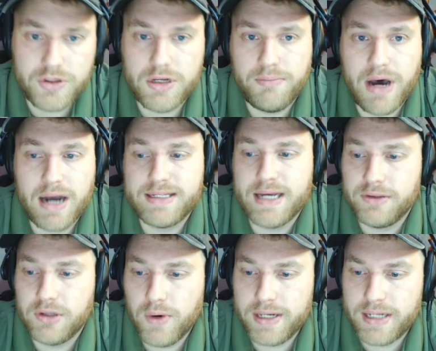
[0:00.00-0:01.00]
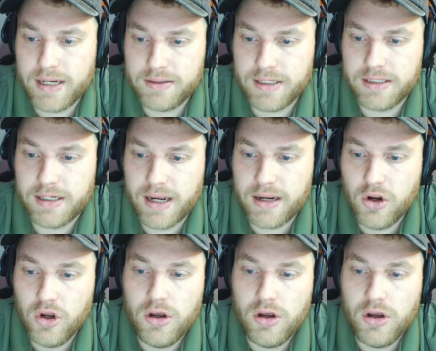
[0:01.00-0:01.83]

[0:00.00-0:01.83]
to box out the way Dayton did tonight.